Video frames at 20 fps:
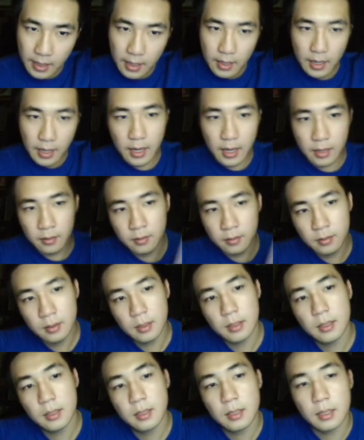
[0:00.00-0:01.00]
And
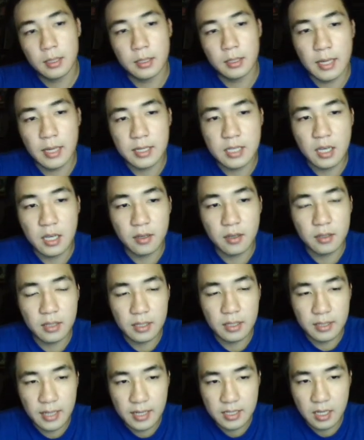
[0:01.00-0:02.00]
he does
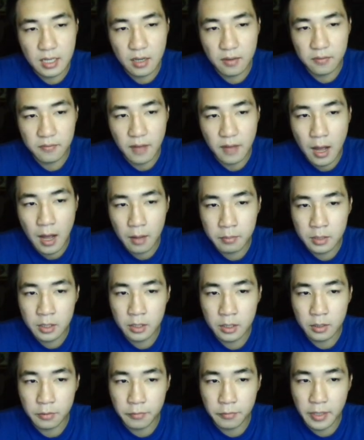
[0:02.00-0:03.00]
have
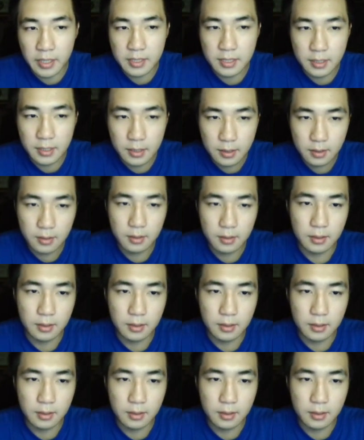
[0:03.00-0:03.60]
armor eraser.